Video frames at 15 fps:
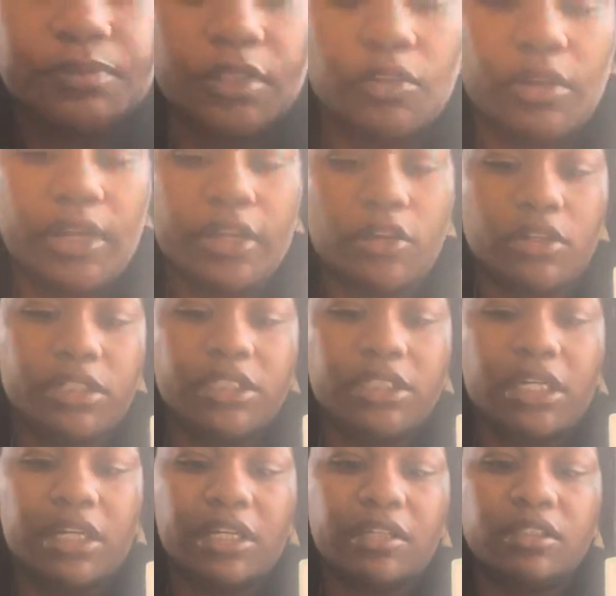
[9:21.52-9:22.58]
Okay, y'all, these
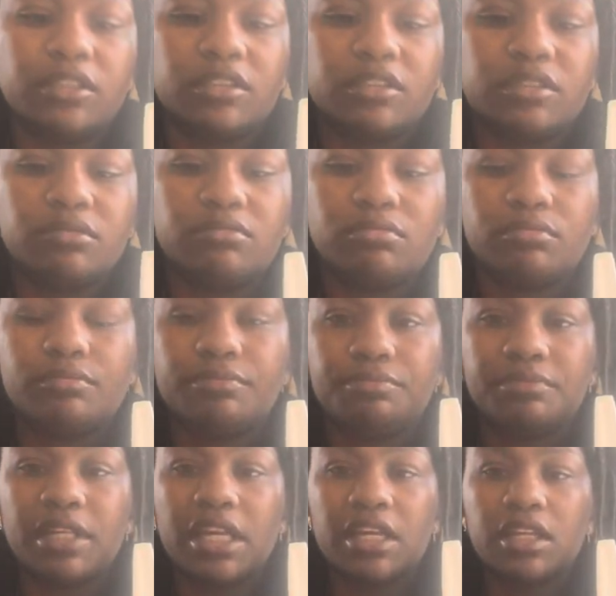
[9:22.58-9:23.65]
are how they look.
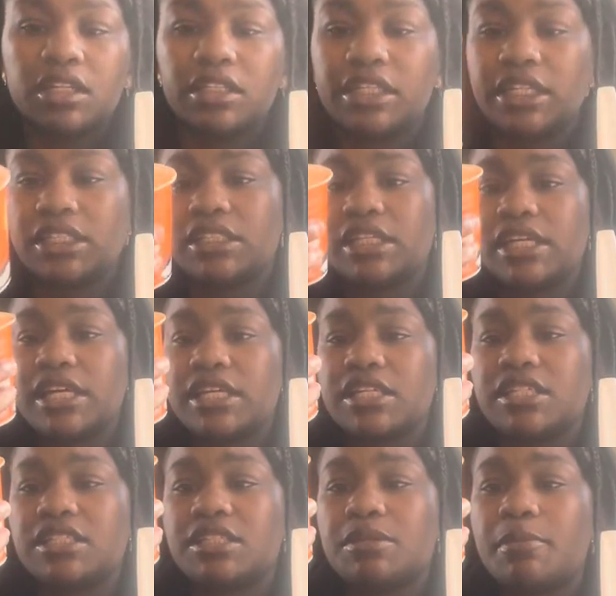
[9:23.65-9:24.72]
This
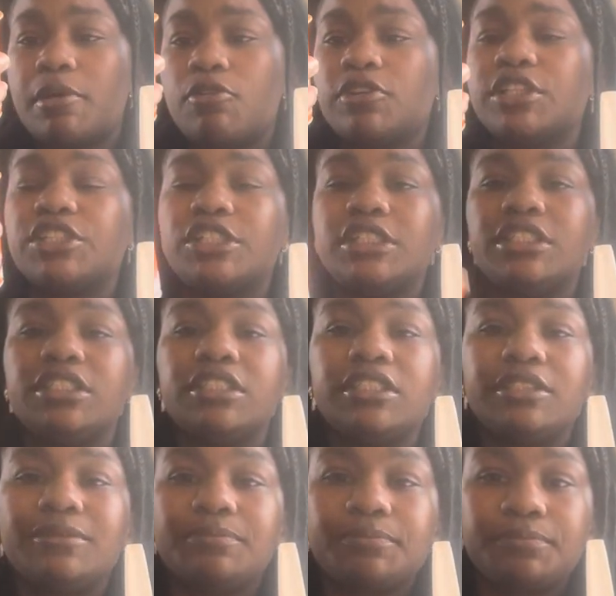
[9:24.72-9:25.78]
is the bold and
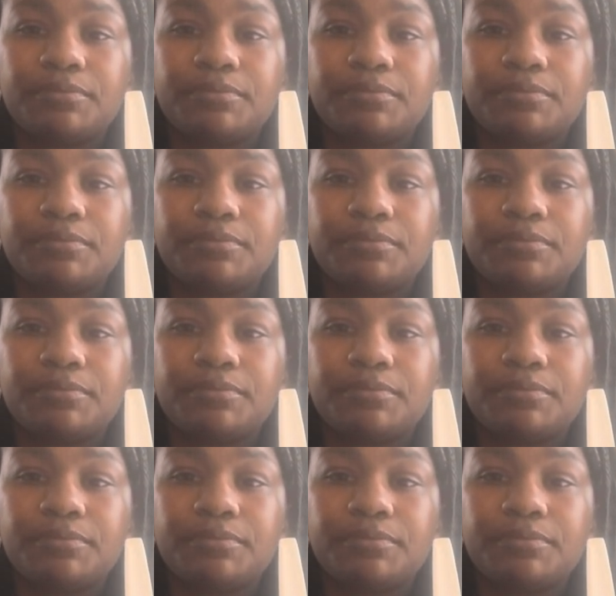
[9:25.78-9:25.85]
cheesy,